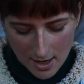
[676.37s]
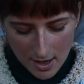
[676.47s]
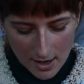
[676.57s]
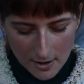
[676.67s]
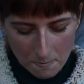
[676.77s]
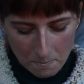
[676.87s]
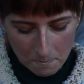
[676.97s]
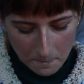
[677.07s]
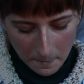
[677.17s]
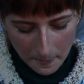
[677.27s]

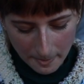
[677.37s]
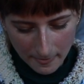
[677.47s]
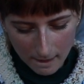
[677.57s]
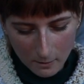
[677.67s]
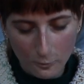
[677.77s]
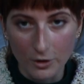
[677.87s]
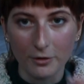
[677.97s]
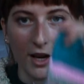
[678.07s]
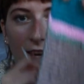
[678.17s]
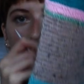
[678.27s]
for
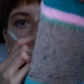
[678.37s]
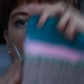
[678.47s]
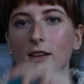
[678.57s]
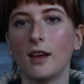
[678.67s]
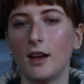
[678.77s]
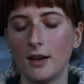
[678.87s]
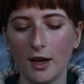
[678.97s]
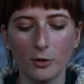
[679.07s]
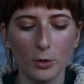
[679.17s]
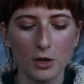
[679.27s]
different colours, and
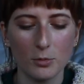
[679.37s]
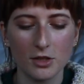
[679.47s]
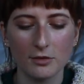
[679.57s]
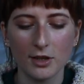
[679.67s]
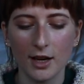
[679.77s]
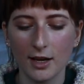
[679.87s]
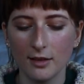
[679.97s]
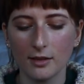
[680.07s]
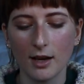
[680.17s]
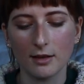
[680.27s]
likes working with different
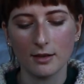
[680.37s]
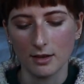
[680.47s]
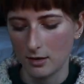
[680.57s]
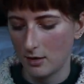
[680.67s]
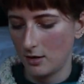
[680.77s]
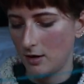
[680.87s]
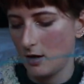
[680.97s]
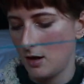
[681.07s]
colours, I think